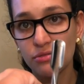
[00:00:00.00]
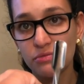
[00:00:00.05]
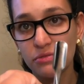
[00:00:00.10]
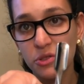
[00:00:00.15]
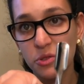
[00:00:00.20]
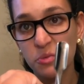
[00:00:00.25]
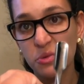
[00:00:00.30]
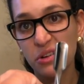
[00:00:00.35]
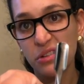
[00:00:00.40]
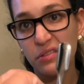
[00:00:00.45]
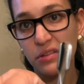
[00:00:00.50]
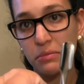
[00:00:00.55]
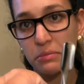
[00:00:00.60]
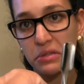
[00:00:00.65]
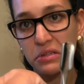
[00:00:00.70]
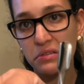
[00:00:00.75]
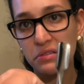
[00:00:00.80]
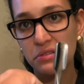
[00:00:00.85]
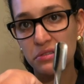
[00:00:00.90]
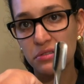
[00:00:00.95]
It's probably the
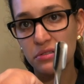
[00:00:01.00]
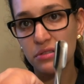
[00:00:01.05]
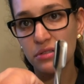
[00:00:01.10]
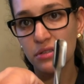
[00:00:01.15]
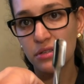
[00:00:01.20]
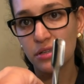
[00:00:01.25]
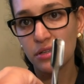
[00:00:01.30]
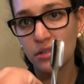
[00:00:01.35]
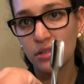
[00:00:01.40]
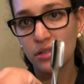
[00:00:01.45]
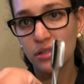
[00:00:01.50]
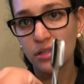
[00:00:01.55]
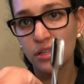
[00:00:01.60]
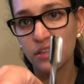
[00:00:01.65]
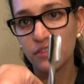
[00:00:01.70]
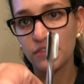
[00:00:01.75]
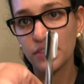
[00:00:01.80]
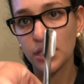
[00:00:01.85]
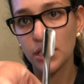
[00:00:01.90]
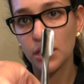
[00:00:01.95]
most
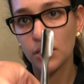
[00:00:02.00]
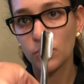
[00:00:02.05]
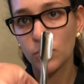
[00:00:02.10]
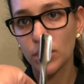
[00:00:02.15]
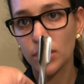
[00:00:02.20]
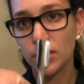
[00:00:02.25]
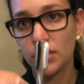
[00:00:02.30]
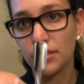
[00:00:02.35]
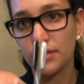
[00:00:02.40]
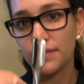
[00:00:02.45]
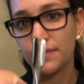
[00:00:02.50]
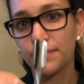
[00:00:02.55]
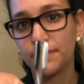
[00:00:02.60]
convenient one.